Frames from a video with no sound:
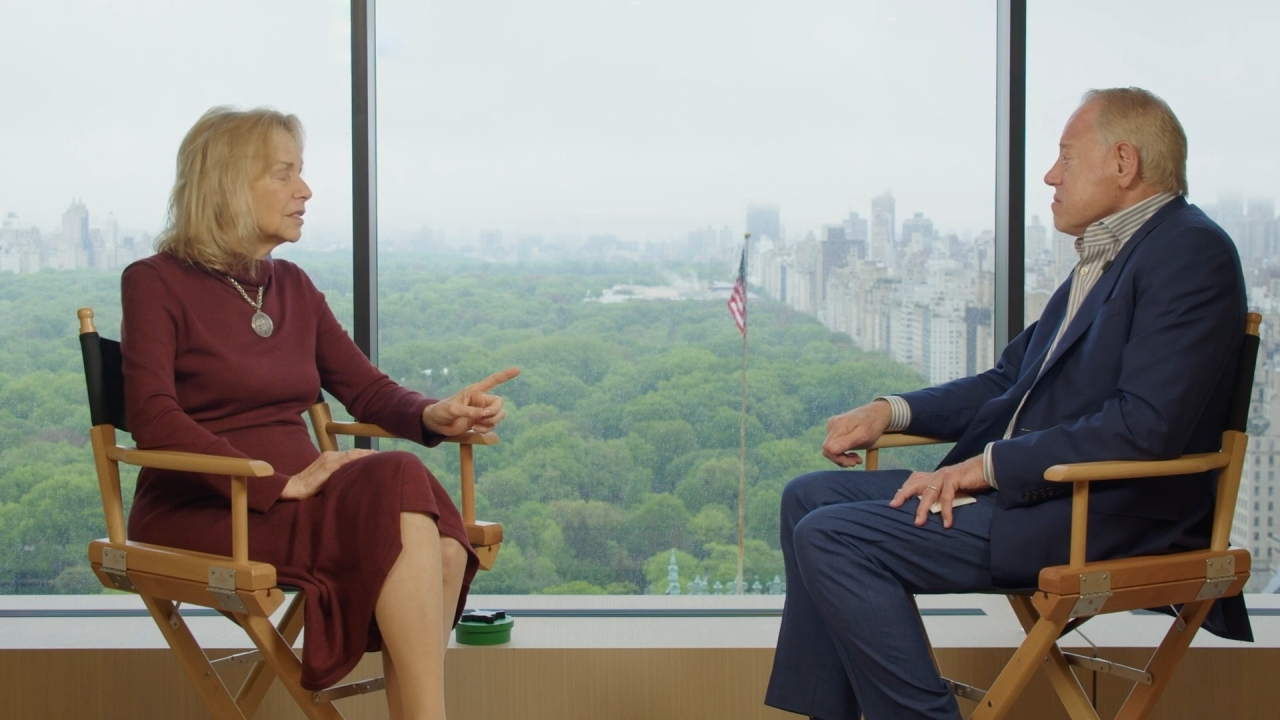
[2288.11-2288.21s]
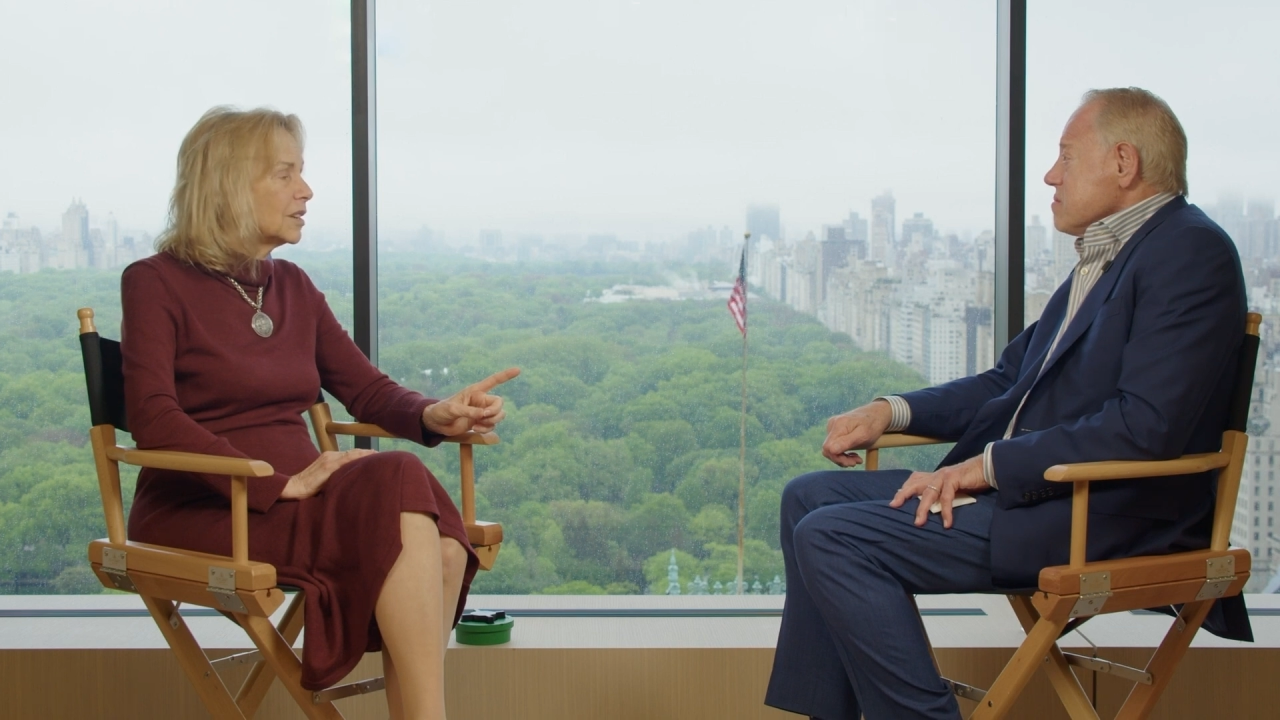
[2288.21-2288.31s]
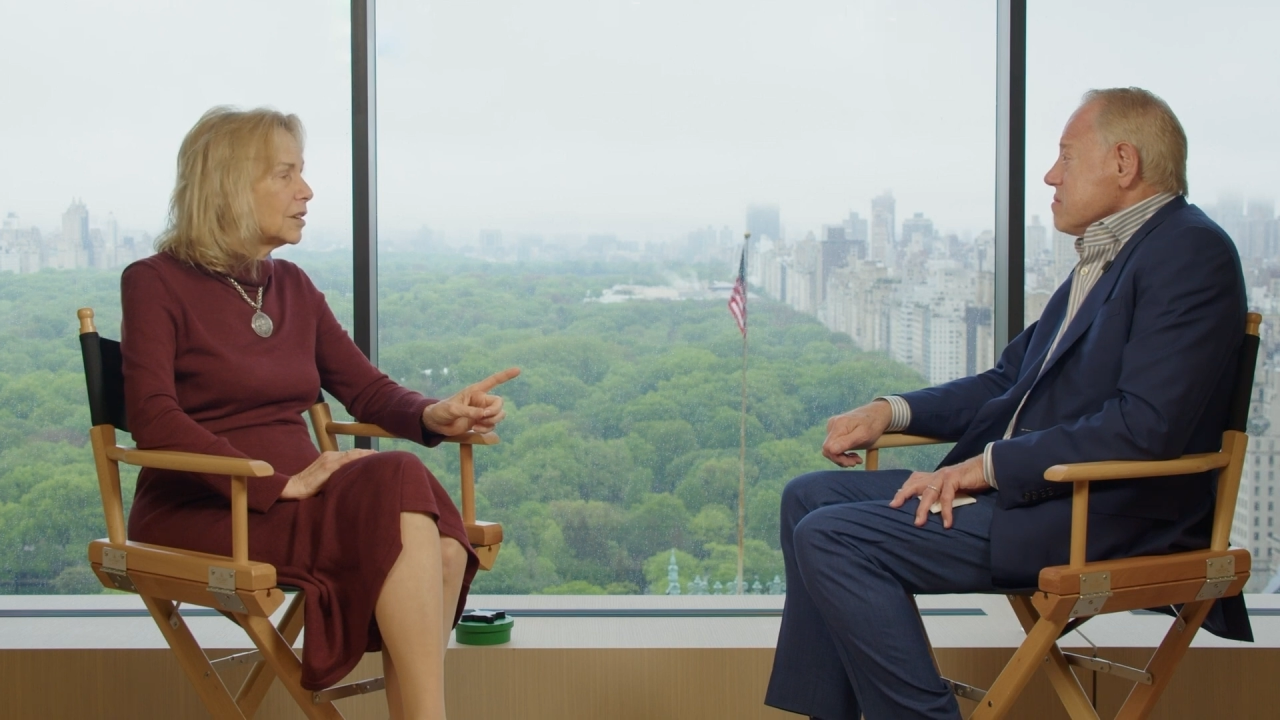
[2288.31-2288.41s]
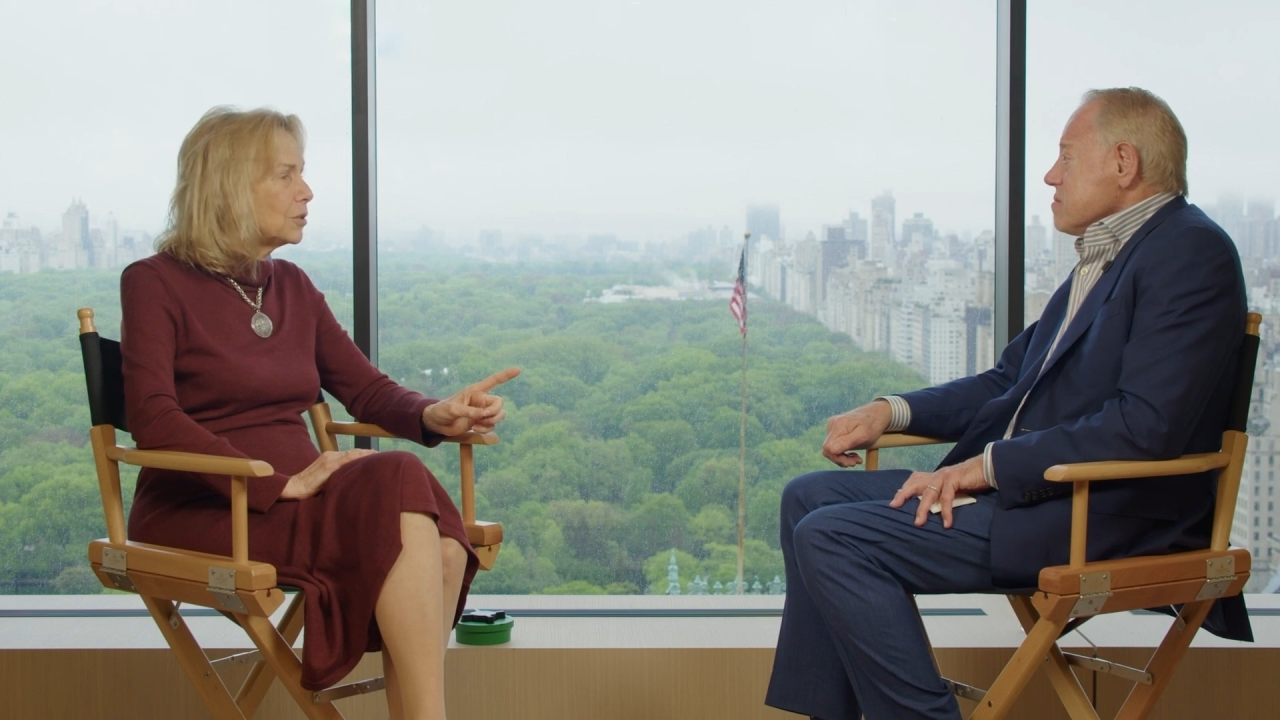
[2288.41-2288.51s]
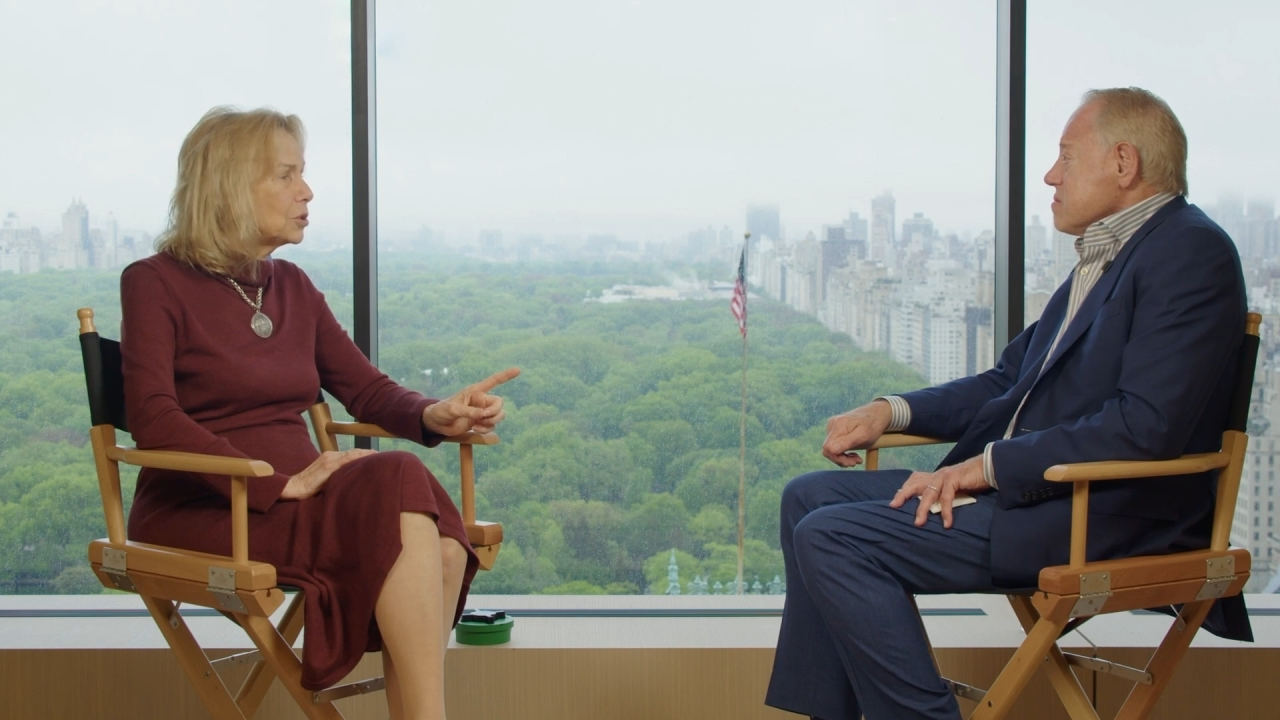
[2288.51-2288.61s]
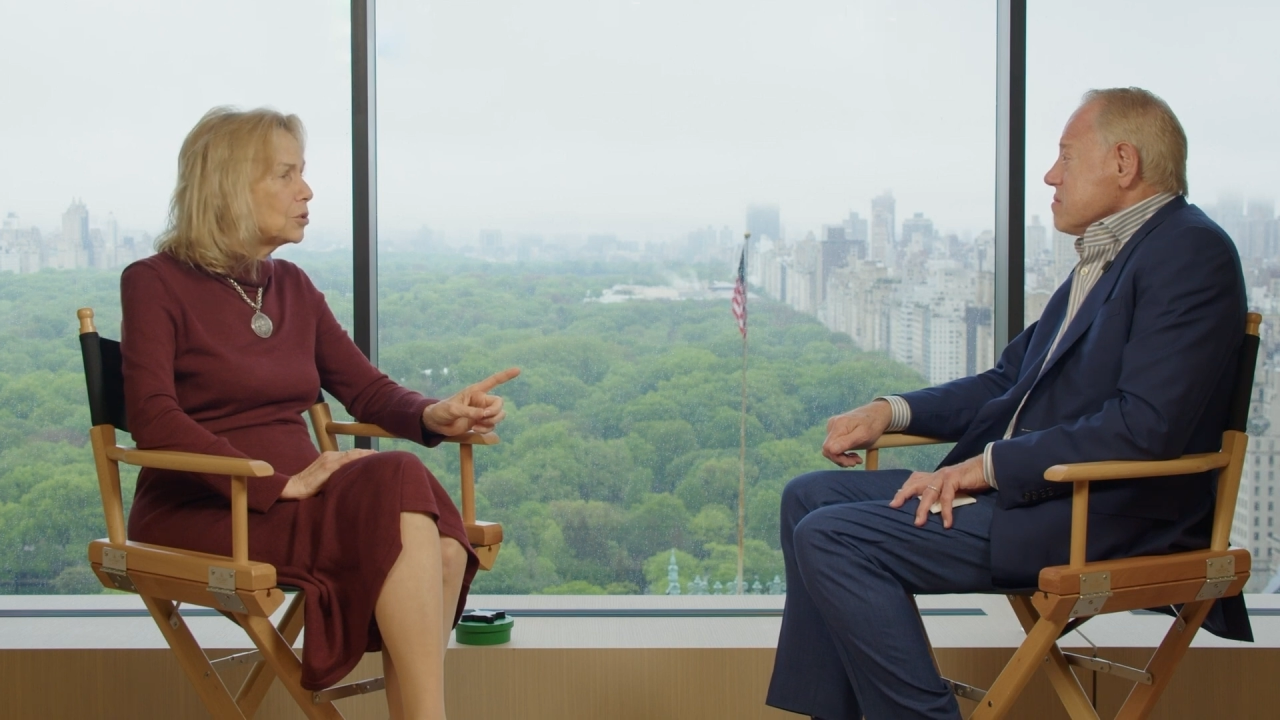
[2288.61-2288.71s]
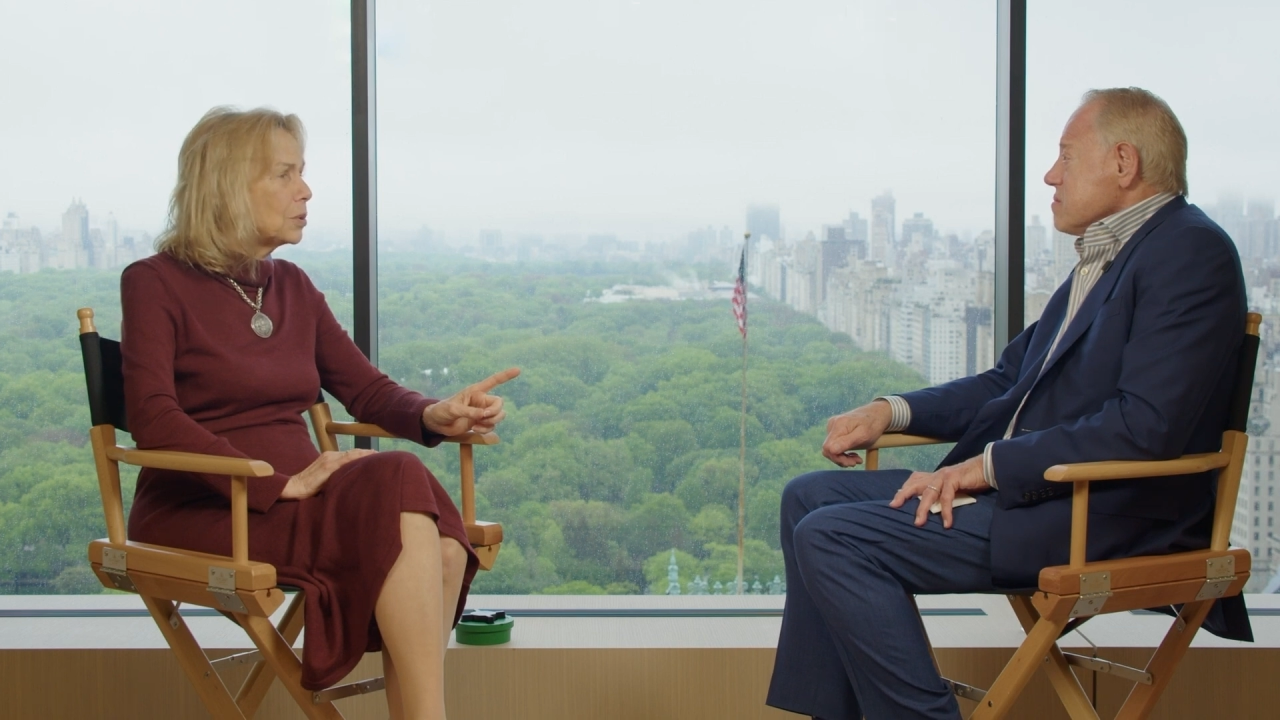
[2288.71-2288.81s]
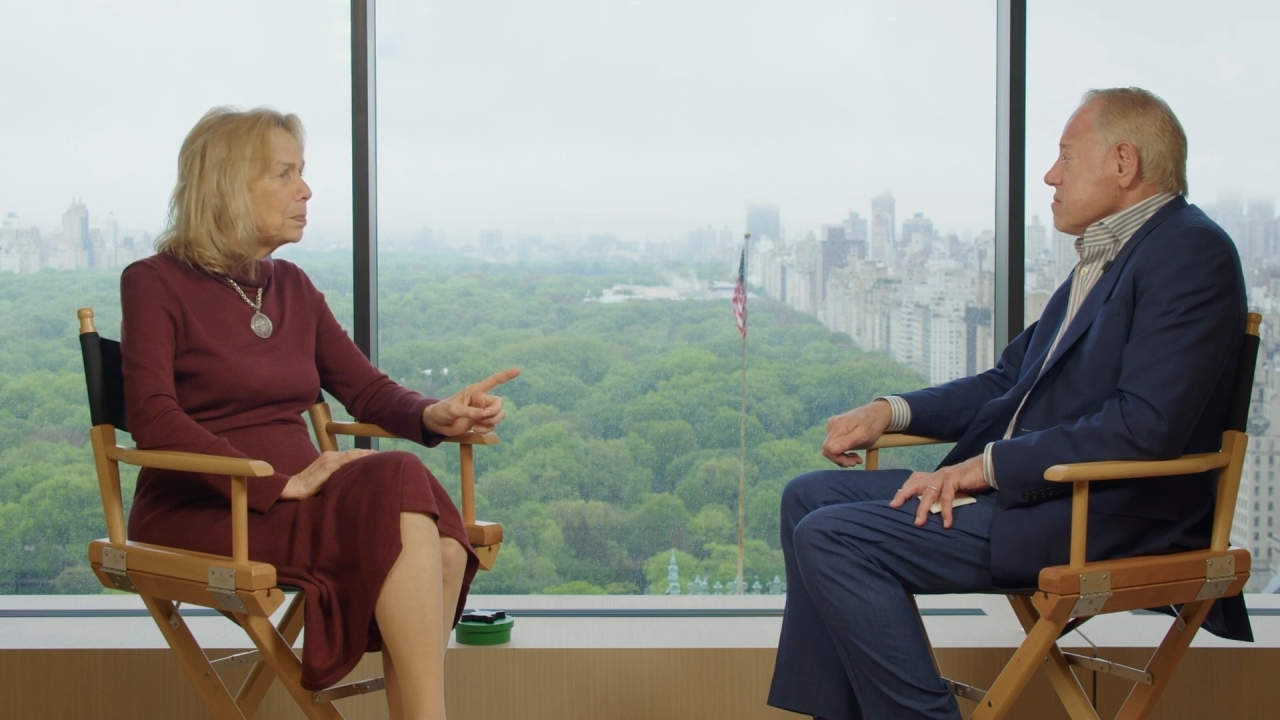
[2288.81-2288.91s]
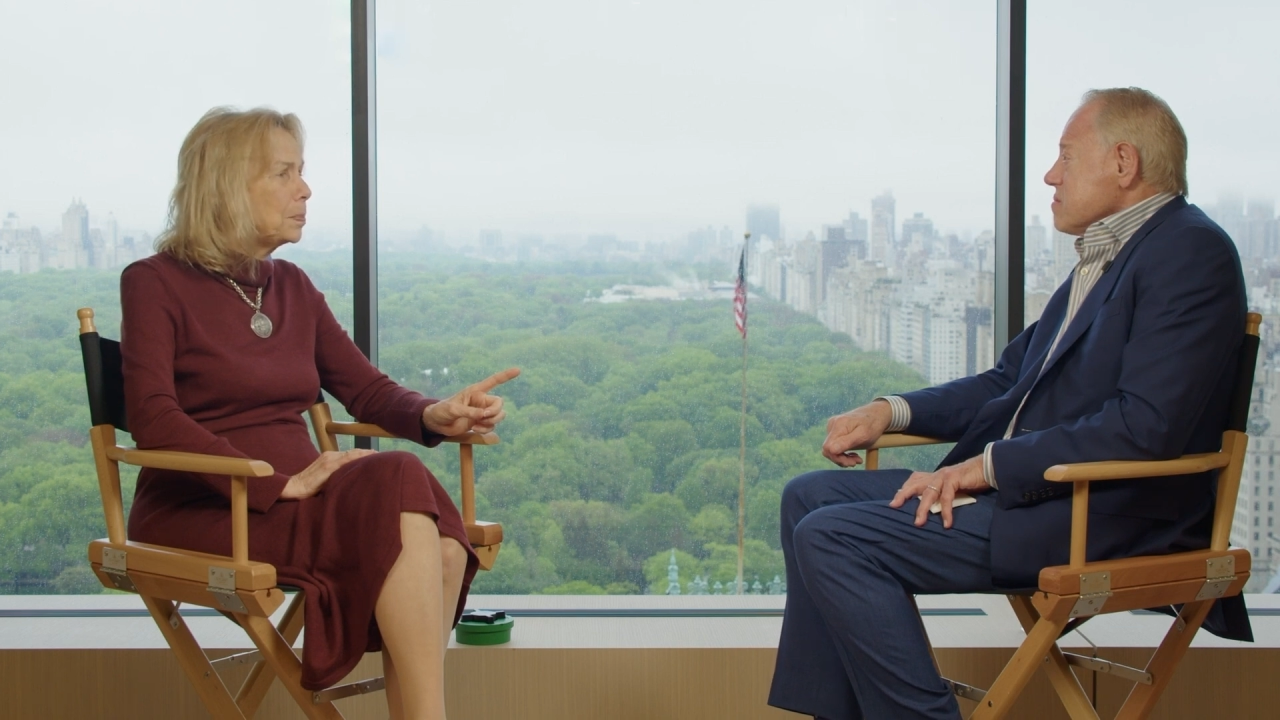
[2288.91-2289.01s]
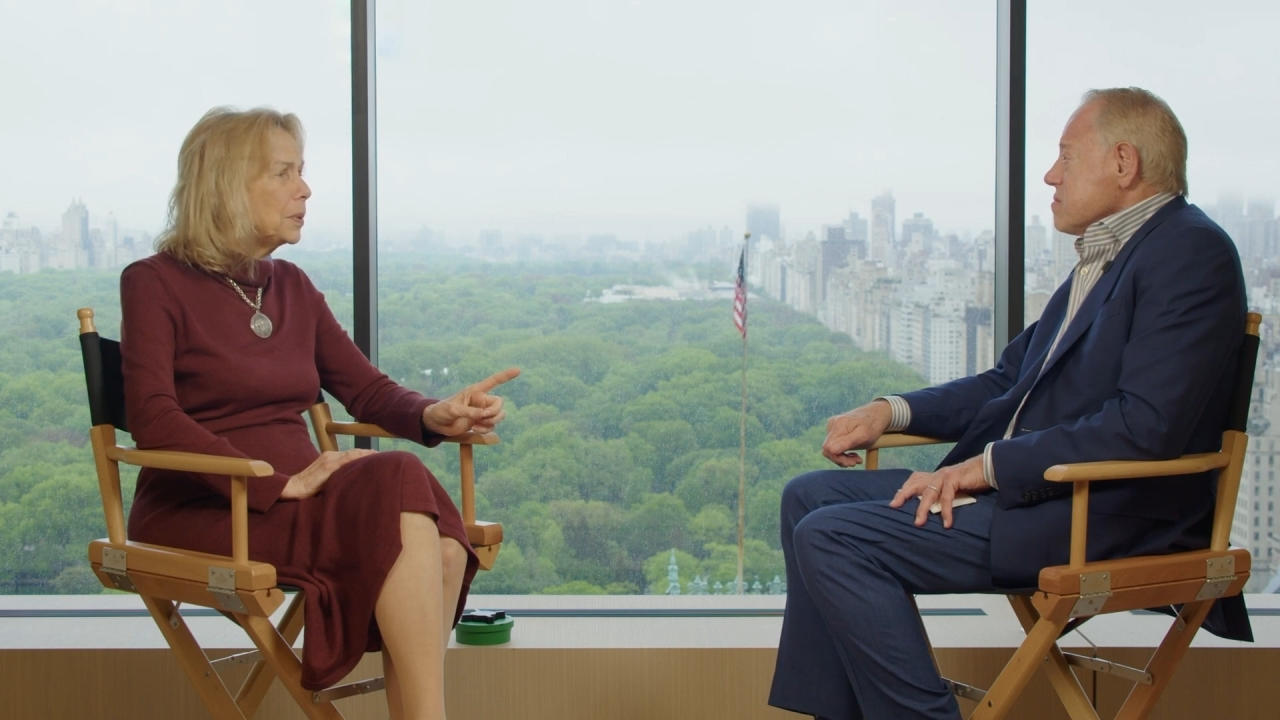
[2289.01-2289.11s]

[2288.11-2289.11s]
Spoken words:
close to 1